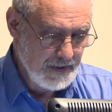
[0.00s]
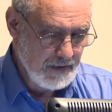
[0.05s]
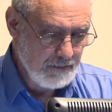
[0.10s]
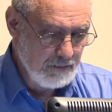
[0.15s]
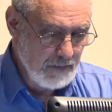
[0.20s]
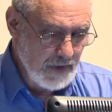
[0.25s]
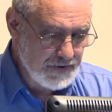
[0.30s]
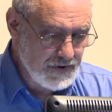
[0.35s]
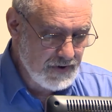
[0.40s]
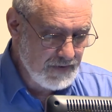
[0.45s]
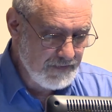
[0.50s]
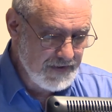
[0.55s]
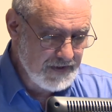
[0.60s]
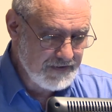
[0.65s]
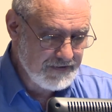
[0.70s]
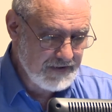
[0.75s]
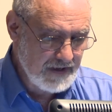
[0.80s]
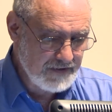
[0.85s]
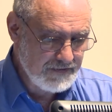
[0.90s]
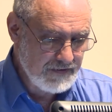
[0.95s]
Much of
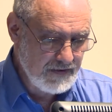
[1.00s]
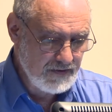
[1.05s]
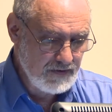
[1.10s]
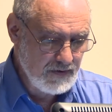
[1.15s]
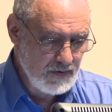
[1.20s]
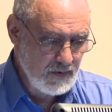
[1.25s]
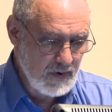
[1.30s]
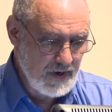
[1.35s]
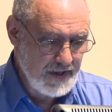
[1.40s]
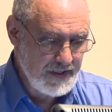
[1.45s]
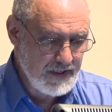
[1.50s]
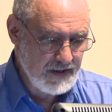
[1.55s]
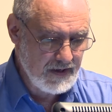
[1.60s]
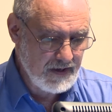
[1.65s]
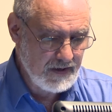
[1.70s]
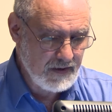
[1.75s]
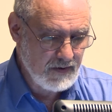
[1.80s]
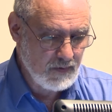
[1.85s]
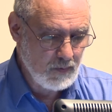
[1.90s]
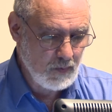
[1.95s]
this has to do, I
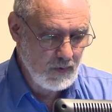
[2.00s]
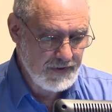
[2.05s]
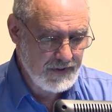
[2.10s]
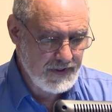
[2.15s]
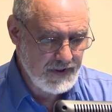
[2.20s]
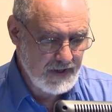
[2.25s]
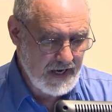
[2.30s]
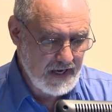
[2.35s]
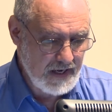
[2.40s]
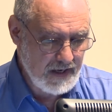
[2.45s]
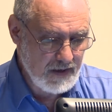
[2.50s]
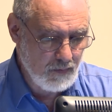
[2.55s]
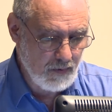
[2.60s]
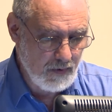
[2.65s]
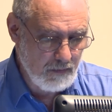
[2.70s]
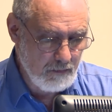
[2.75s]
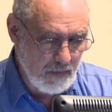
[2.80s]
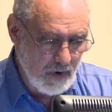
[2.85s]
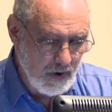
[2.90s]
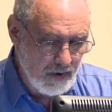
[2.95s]
think, with a
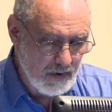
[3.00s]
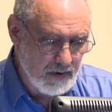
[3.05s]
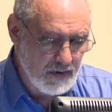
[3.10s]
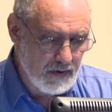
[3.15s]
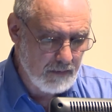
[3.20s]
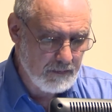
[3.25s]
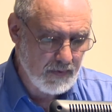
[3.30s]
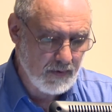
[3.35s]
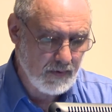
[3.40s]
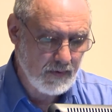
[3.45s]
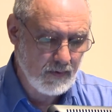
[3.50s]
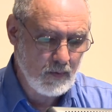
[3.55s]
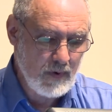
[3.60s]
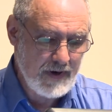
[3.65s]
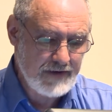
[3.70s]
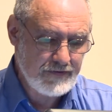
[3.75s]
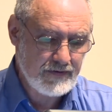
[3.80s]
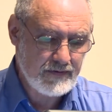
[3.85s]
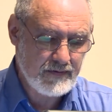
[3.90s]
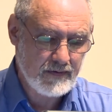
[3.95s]
remarkable
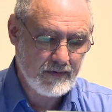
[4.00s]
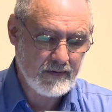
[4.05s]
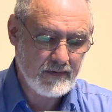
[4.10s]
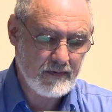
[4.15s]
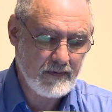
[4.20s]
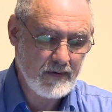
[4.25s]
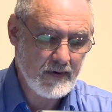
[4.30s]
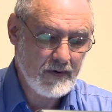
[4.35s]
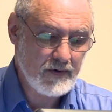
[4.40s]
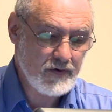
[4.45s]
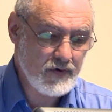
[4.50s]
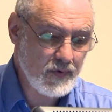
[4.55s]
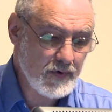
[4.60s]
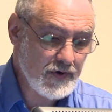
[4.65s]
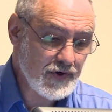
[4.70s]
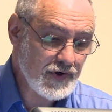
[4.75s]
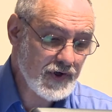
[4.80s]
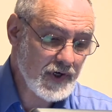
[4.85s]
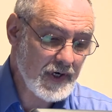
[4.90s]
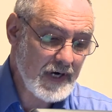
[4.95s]
Western,
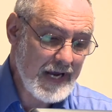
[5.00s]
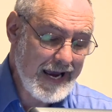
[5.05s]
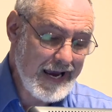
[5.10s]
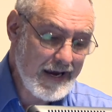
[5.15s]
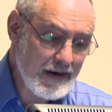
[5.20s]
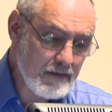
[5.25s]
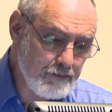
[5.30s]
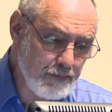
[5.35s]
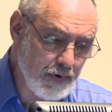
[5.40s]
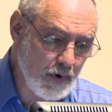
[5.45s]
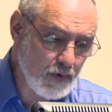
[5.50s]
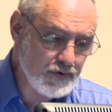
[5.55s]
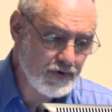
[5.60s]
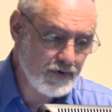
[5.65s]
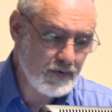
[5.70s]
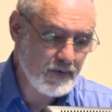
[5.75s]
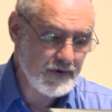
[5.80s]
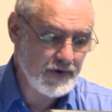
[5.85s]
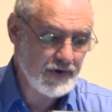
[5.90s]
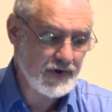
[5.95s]
Christian and
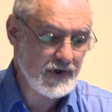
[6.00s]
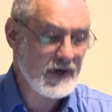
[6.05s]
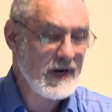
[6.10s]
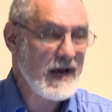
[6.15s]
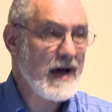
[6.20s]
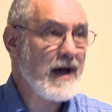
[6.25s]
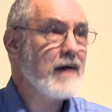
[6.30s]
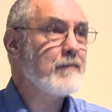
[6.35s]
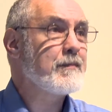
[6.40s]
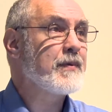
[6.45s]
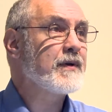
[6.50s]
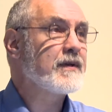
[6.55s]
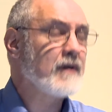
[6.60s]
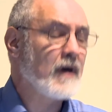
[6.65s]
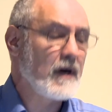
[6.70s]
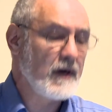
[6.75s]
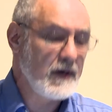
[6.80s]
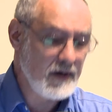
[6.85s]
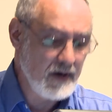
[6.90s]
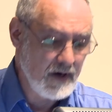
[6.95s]
post-Christian
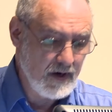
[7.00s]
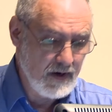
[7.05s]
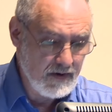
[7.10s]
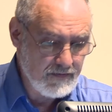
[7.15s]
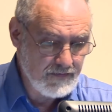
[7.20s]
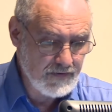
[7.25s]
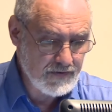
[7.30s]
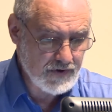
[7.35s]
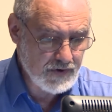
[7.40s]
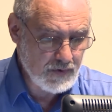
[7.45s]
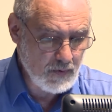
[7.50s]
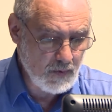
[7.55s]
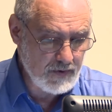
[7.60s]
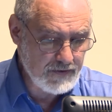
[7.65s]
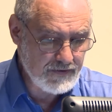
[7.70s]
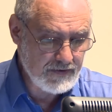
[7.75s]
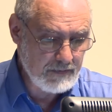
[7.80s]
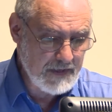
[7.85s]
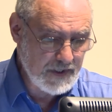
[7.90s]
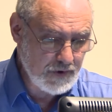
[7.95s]
appetite for
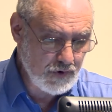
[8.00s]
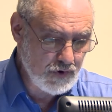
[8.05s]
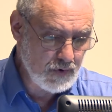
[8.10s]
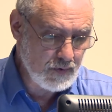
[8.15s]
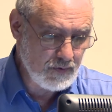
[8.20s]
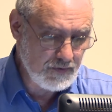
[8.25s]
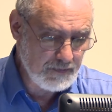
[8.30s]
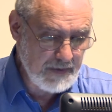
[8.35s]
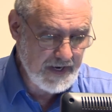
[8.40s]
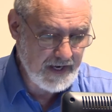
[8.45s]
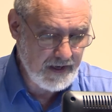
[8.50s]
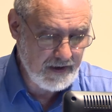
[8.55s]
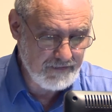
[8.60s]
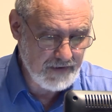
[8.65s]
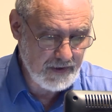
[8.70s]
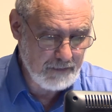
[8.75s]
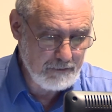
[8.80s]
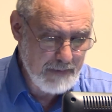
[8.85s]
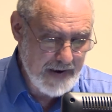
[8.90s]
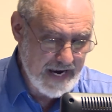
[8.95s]
stories about Jews
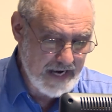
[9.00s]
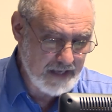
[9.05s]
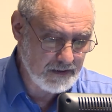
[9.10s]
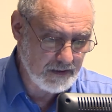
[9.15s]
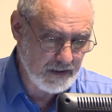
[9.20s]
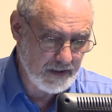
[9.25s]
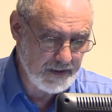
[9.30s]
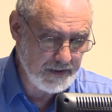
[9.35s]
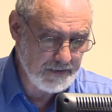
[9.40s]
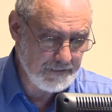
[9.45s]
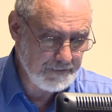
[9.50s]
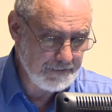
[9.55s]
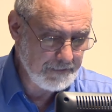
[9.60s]
behaving badly.